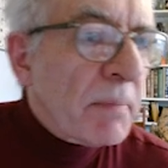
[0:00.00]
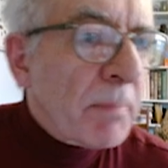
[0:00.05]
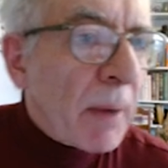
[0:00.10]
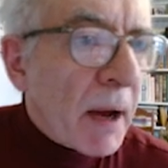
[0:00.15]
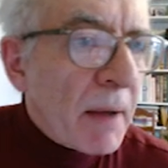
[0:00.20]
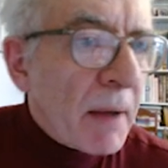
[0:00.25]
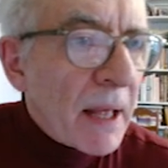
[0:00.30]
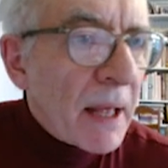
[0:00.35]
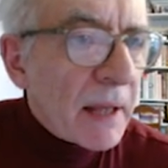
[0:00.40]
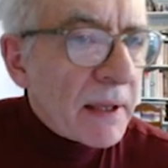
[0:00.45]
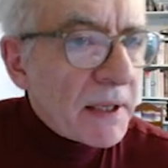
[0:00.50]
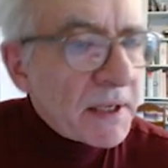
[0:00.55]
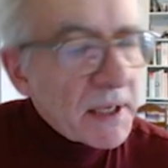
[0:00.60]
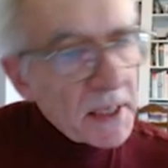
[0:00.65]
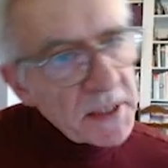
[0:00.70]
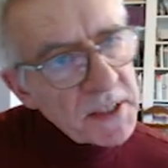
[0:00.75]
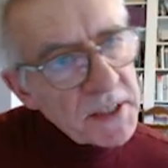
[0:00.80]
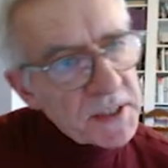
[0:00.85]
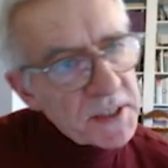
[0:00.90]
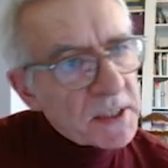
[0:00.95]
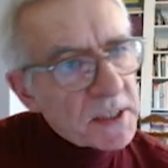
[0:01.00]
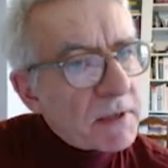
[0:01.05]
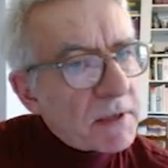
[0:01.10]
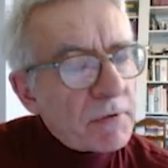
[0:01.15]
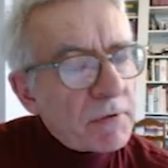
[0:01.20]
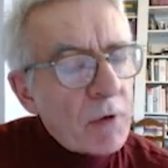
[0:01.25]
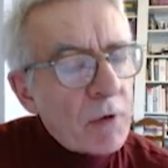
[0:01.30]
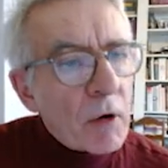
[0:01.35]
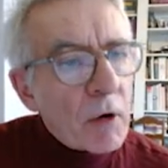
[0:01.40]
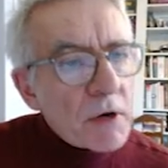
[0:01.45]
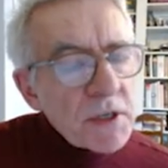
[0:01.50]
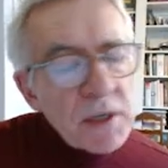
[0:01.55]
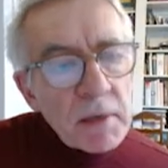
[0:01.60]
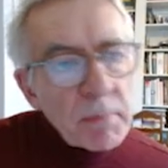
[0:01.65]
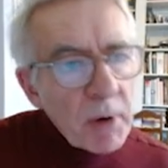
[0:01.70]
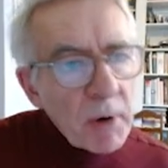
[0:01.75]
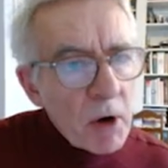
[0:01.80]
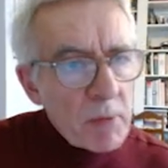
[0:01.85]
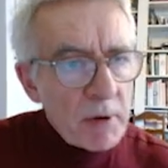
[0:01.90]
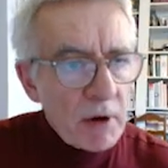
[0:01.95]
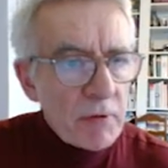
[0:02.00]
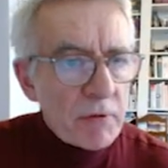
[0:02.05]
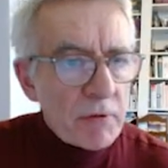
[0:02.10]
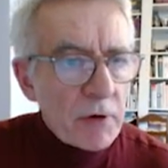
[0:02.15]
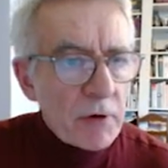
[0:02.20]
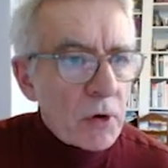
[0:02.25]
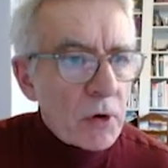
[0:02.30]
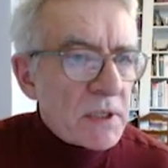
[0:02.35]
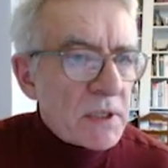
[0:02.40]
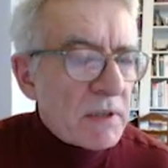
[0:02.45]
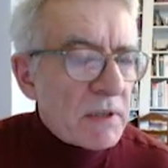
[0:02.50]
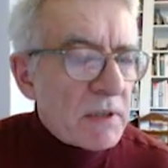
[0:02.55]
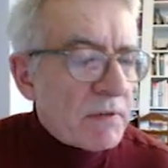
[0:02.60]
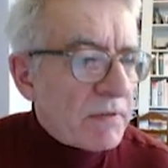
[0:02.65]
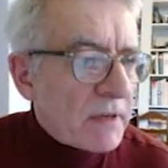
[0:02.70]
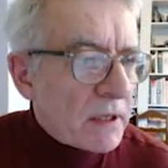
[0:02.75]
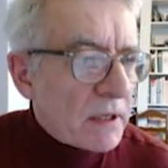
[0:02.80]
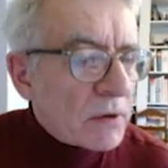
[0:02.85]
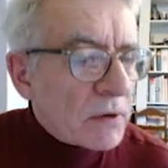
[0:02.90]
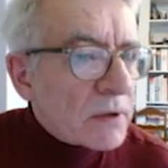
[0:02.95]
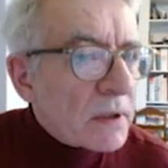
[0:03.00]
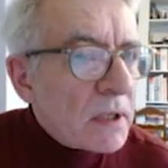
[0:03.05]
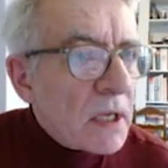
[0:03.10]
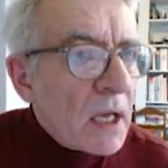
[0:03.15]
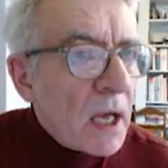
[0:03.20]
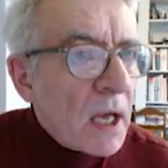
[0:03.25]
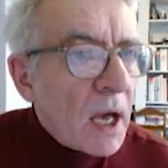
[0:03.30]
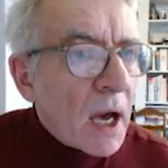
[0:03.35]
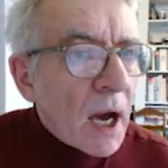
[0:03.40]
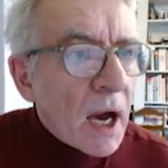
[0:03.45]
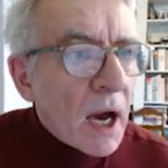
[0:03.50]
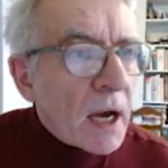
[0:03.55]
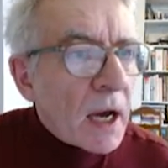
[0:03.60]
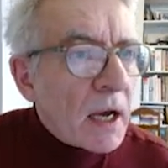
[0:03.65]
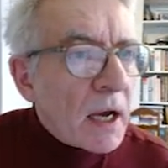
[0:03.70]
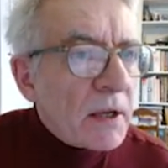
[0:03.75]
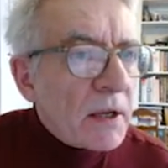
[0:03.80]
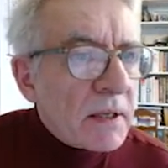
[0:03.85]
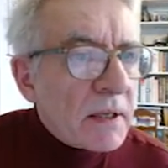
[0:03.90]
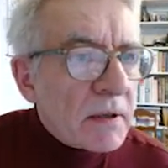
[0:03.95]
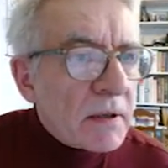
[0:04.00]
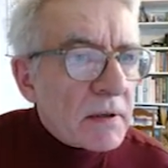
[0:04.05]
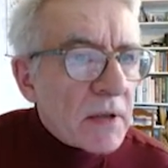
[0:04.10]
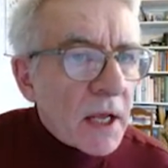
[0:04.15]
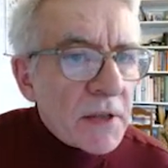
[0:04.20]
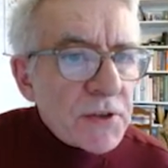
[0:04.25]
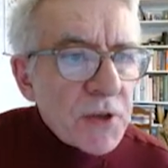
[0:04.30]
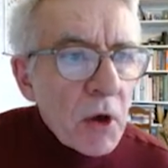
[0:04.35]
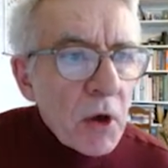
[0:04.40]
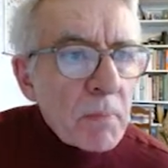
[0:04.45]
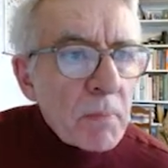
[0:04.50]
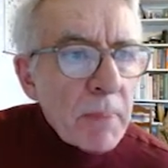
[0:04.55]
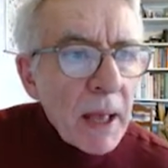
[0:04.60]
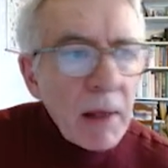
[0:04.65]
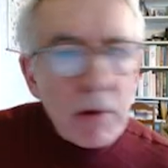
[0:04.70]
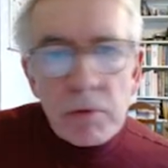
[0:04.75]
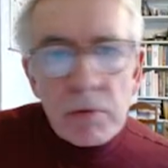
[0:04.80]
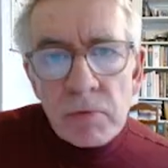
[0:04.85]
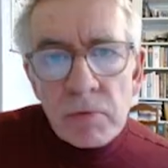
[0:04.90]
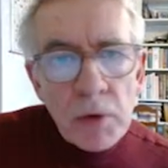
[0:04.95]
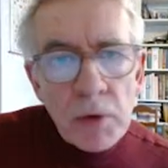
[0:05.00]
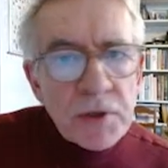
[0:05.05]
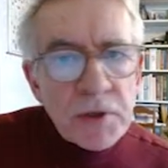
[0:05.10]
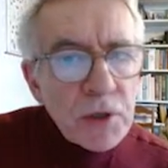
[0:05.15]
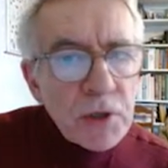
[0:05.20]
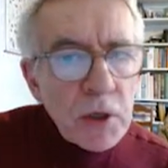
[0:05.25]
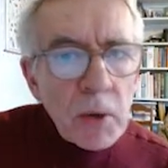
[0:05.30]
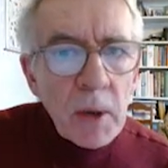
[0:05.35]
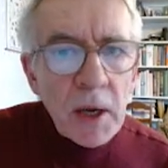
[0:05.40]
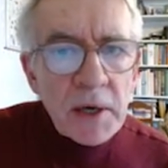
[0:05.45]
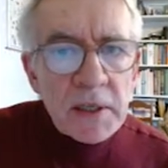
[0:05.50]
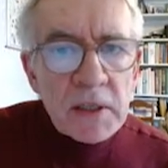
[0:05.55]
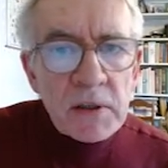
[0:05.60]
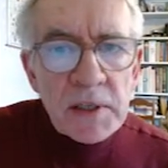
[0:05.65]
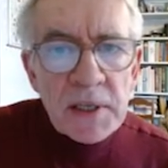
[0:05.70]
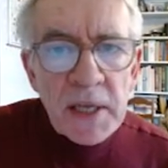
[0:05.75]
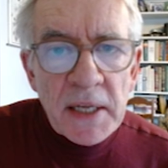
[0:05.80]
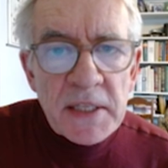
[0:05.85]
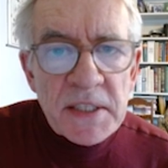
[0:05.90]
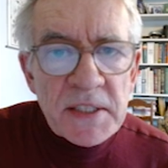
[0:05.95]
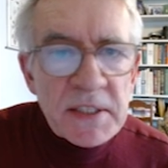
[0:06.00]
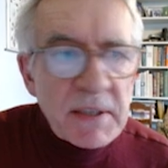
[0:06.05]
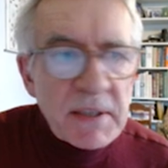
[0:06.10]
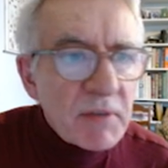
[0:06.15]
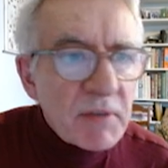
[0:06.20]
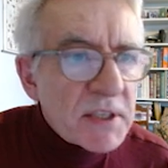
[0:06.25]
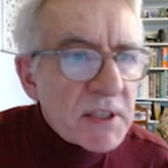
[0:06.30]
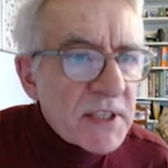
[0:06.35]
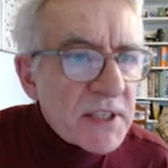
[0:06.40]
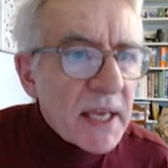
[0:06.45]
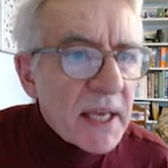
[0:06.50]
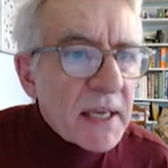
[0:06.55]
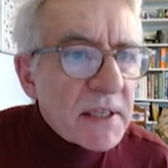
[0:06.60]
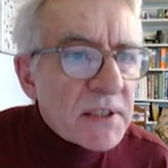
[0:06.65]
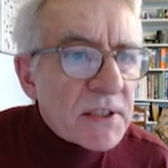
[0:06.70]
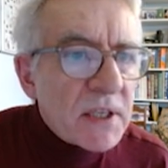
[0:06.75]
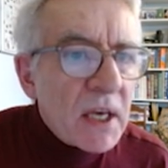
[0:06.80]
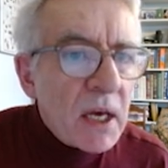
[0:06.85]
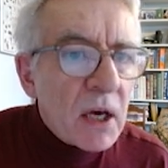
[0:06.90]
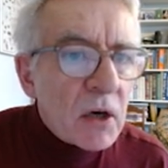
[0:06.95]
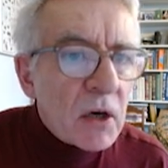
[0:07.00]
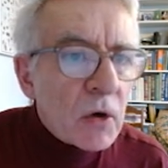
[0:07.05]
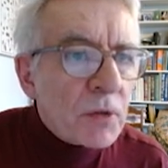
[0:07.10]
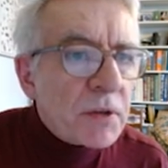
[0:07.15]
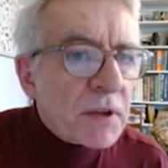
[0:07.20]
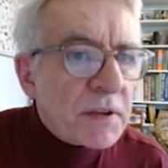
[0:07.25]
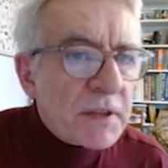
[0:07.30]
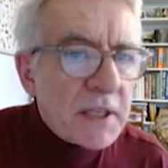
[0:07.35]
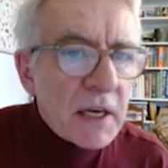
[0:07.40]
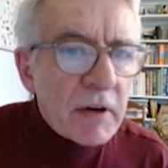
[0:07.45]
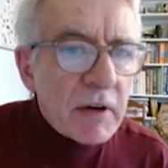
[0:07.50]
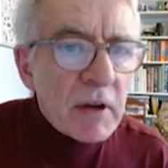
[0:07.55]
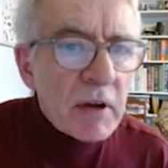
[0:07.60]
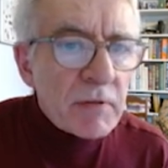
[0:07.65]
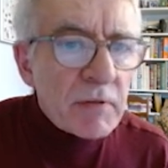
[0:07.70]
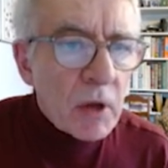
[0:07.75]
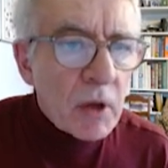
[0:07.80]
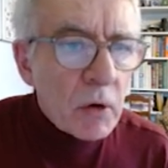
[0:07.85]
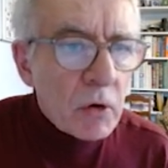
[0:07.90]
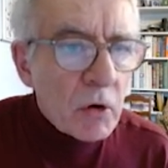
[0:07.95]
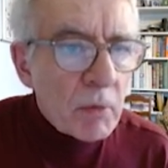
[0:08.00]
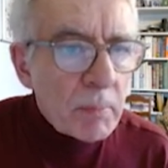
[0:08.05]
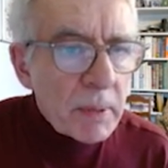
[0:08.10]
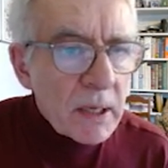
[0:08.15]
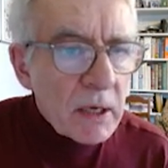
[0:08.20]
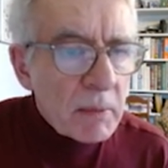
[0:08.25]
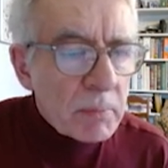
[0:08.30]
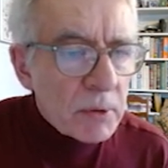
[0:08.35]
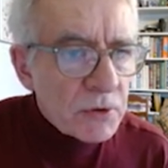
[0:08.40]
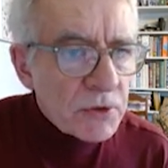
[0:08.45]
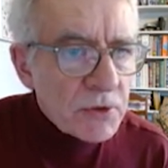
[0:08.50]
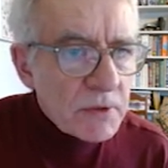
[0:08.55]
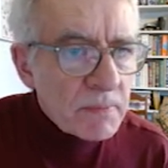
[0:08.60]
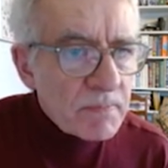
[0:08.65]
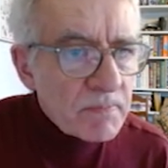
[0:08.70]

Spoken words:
by Bell in 1964, isn't appropriate for a noisy field. And so Bell wrote a new article in 1976 called The Theory of Local Beables.